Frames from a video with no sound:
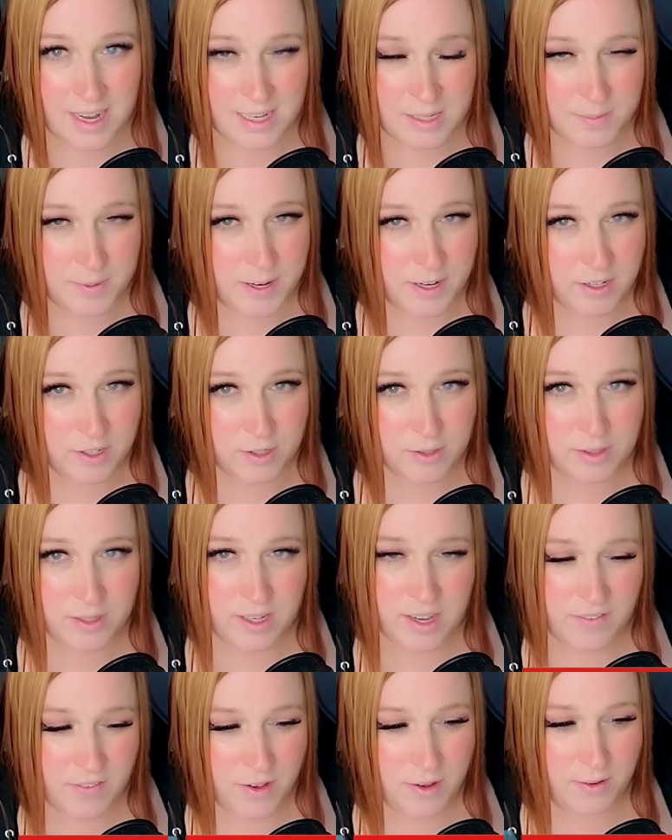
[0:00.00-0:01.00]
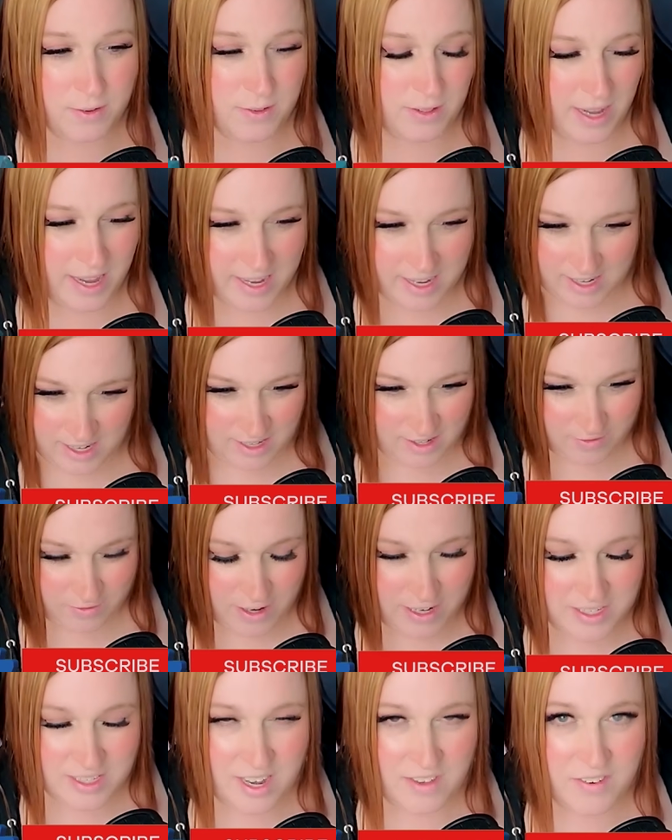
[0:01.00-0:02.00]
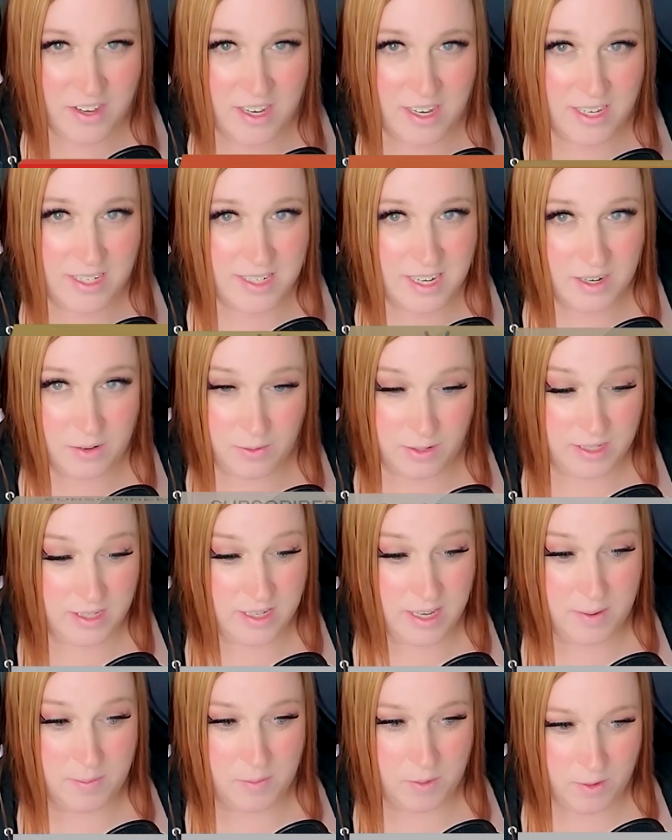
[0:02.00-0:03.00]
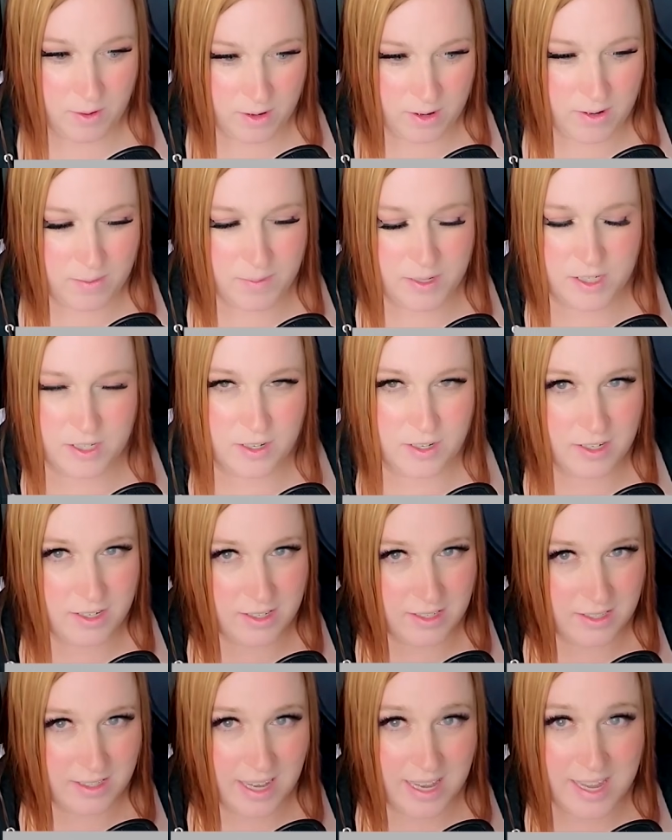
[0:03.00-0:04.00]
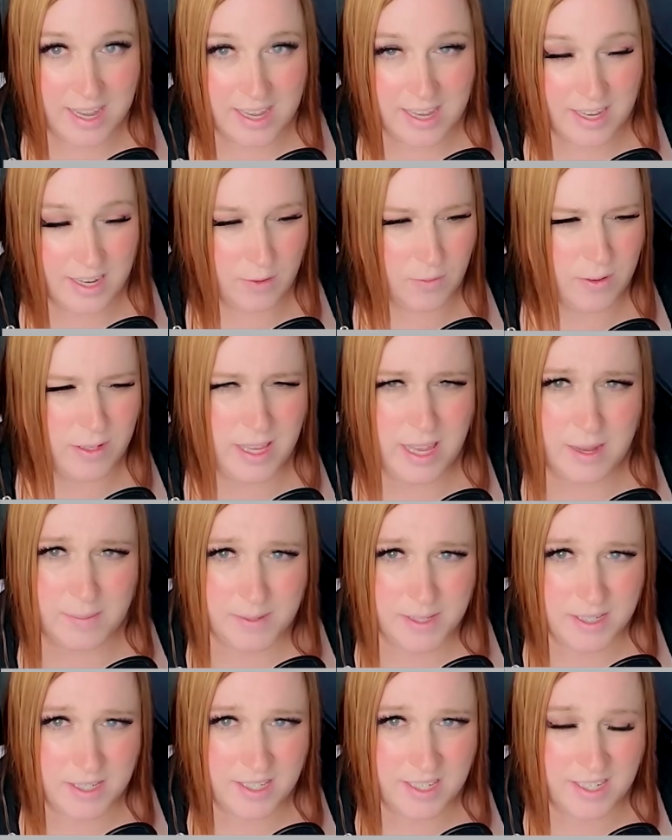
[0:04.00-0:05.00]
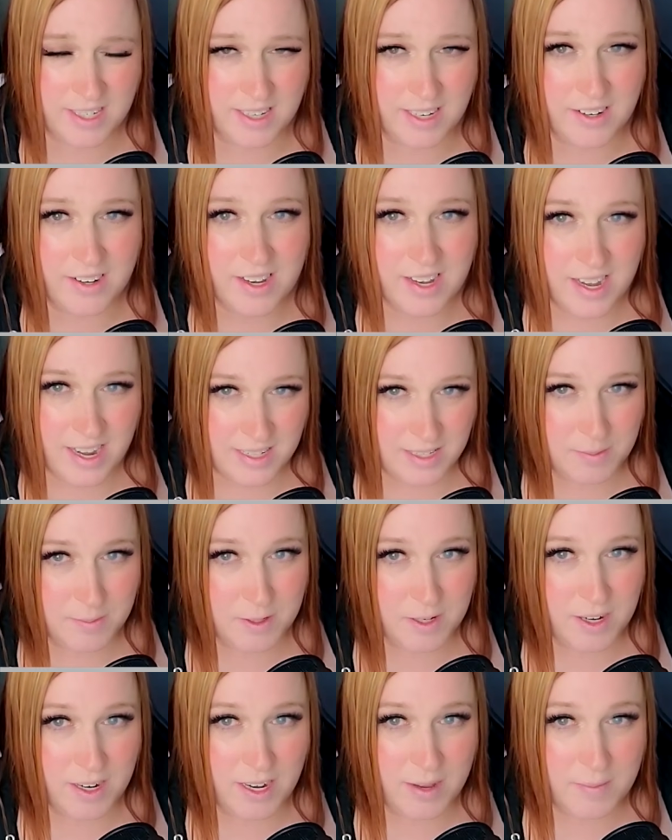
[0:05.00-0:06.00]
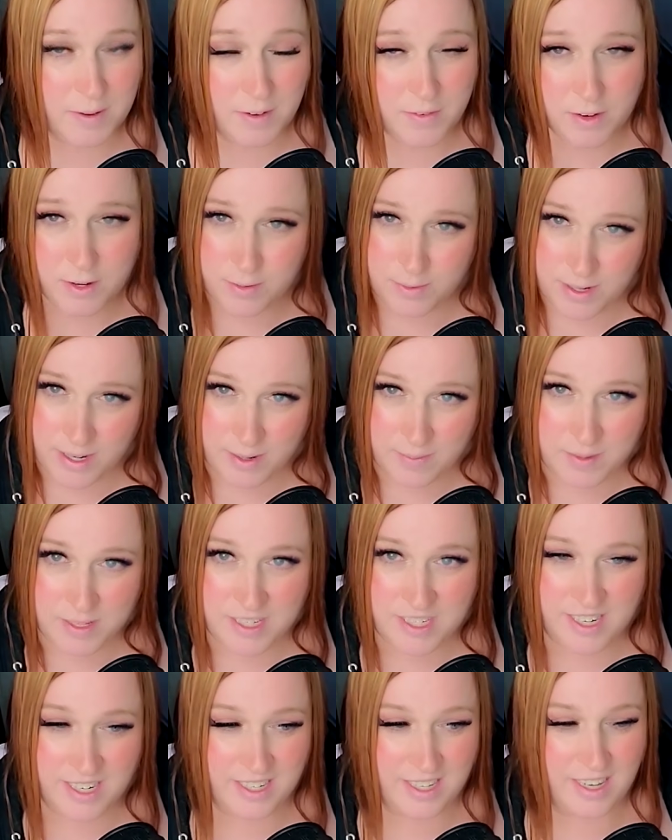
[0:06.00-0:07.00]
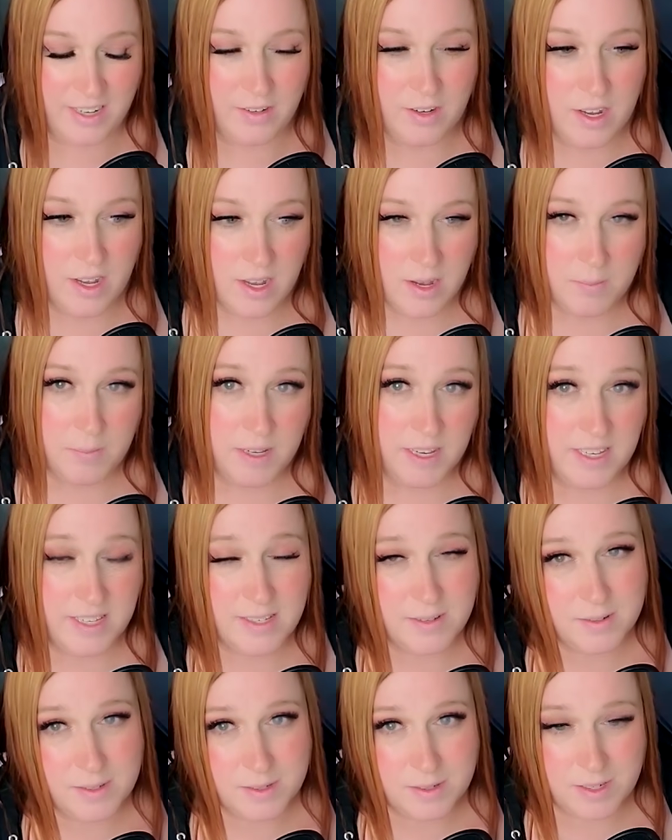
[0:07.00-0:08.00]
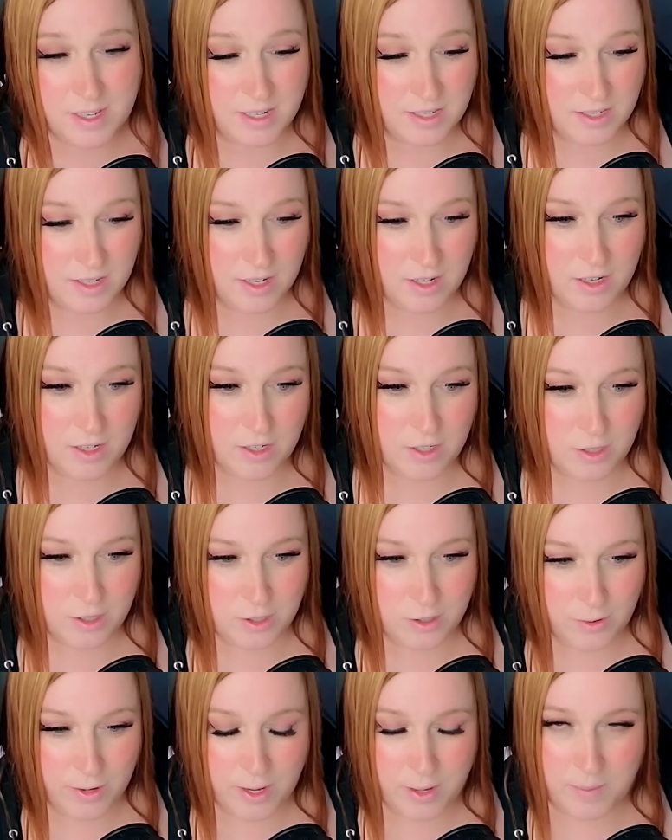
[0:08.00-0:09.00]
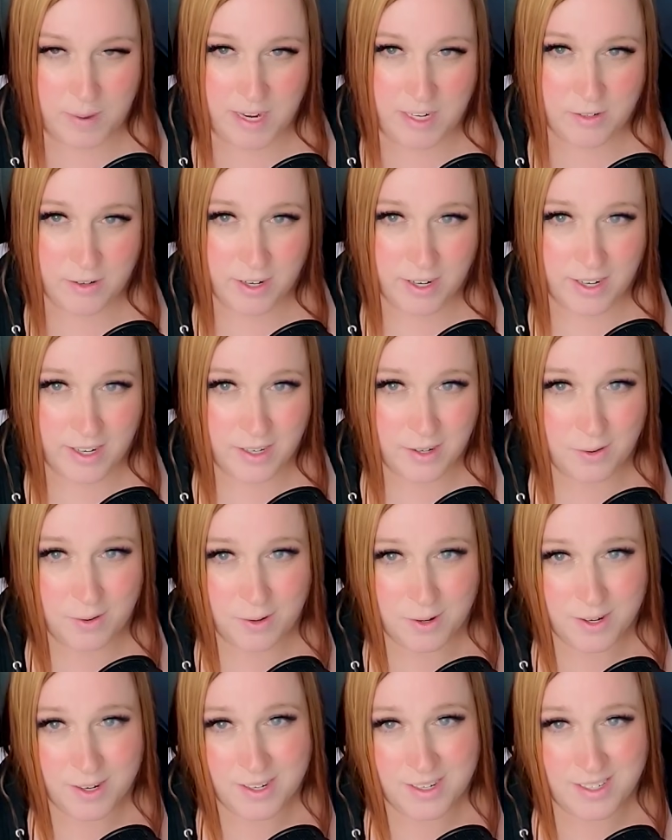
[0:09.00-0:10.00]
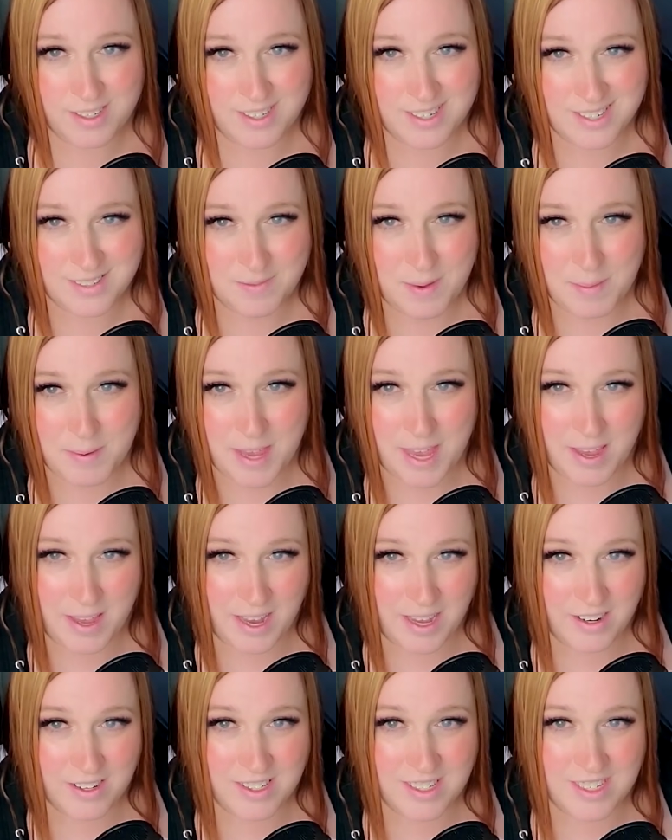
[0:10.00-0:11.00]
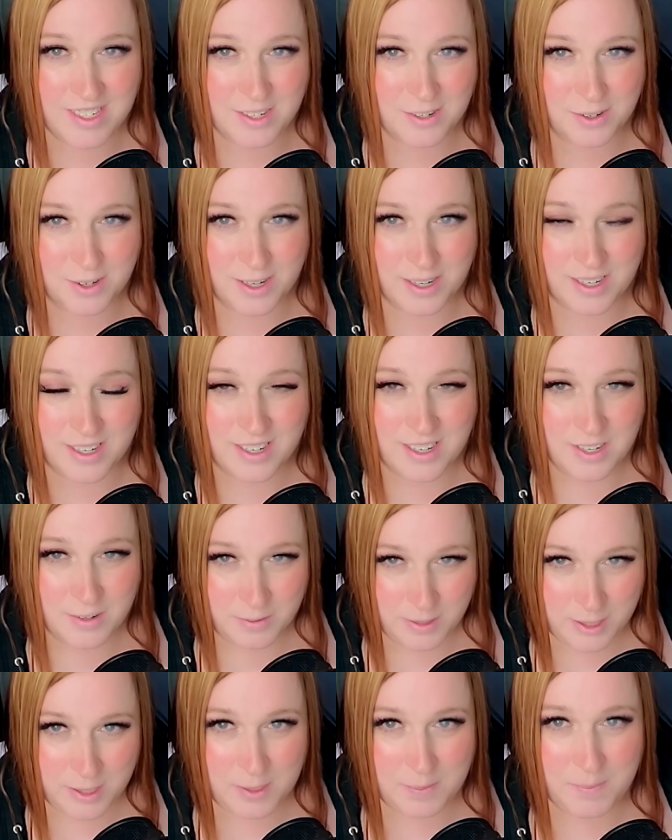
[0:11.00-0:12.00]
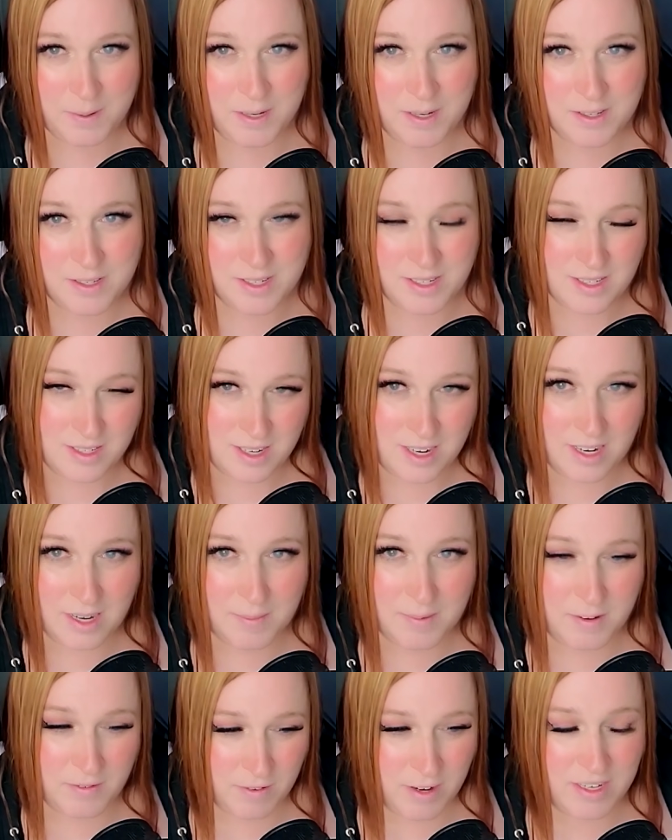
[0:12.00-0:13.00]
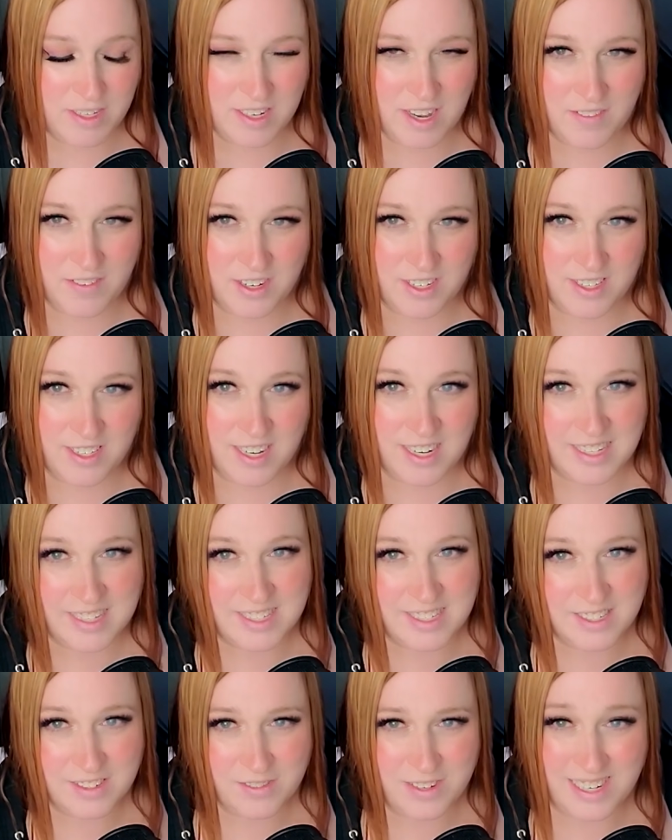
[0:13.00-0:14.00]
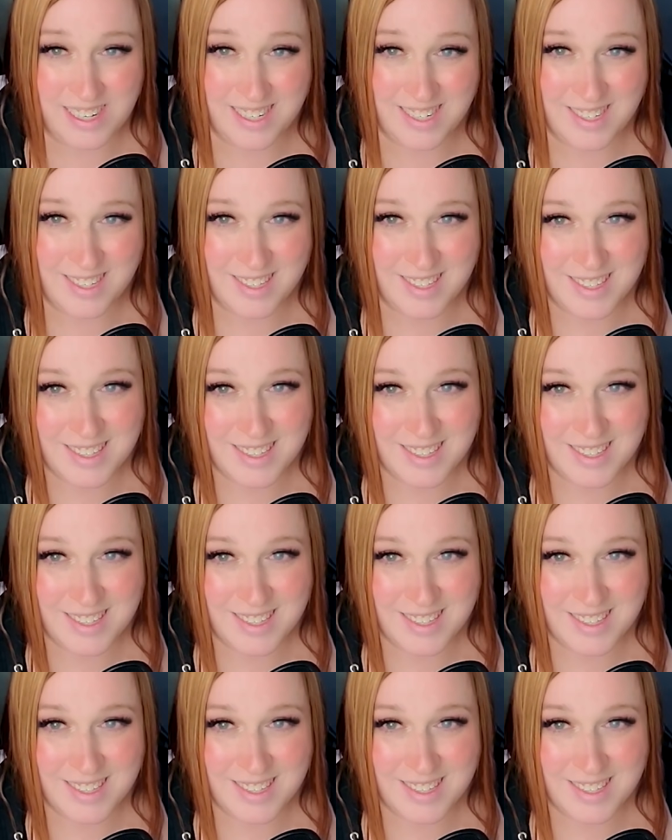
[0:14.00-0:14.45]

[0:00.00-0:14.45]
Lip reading: As per usual, if you like Frosthaven content and want to see more, be sure to like. It really helps the channel out, and subscribe. And if you do want to help the channel out, please consider joining Patreon, or at least maybe hang out in Discord. We shitpost and talk about Frosthaven a lot. It's fun.